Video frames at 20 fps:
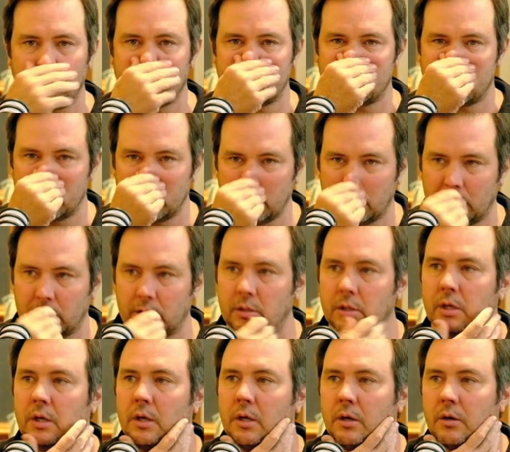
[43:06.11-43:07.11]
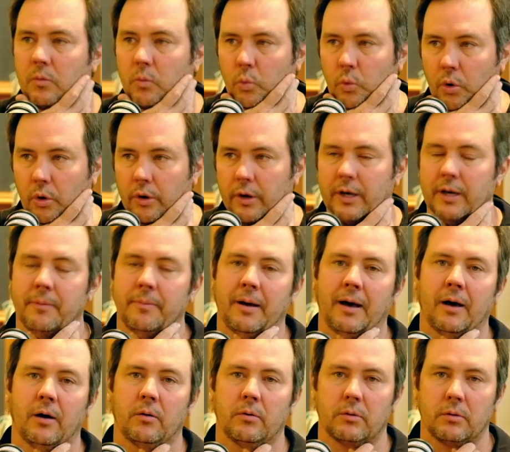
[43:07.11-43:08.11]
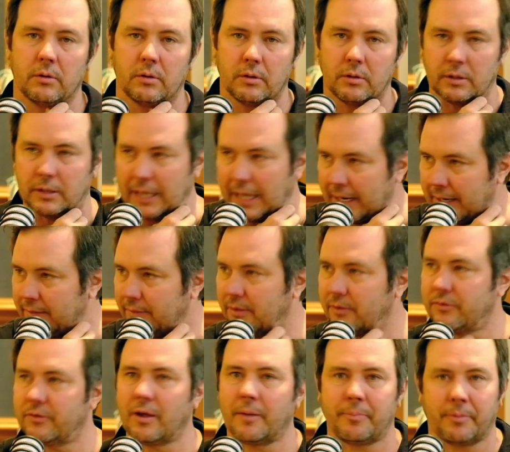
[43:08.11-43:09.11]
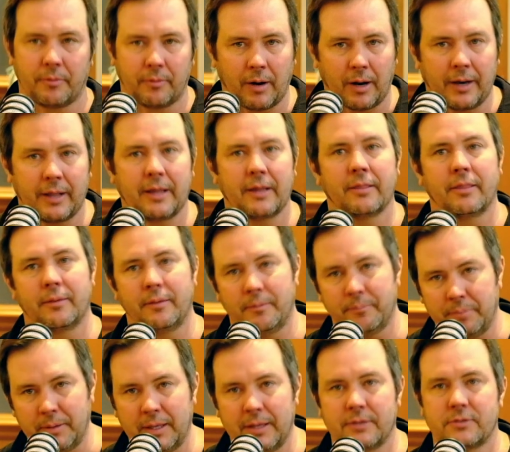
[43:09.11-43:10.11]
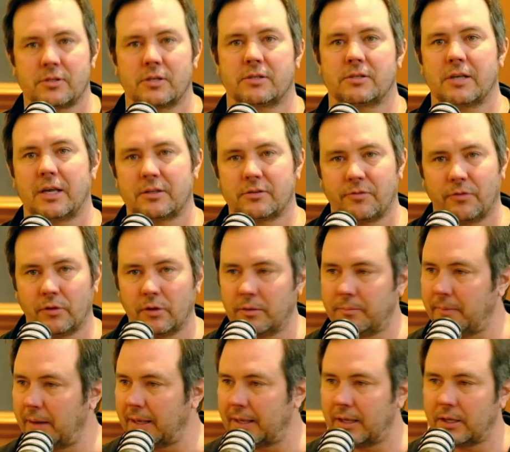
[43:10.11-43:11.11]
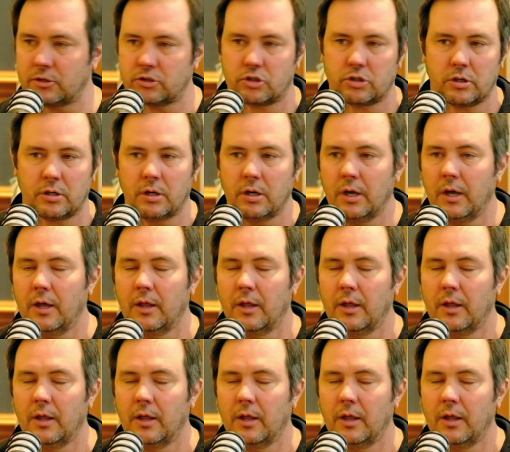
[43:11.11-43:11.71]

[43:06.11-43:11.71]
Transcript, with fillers: you're still worried about getting this up and running and being successful and making sure